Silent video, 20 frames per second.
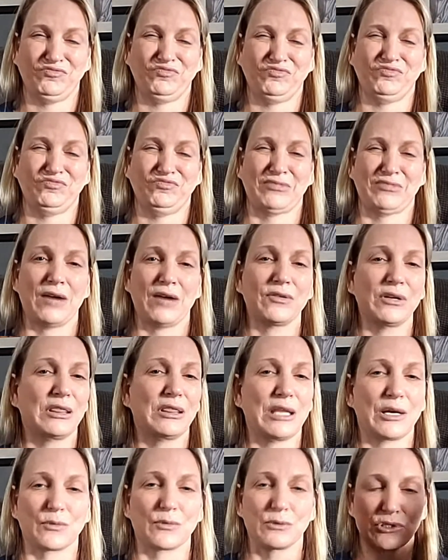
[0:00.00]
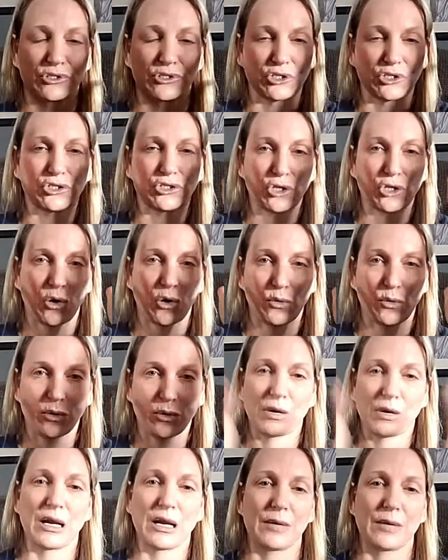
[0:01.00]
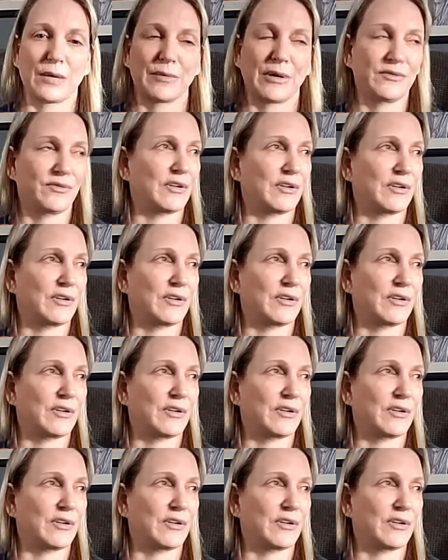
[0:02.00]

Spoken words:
everything was just showing right on my face.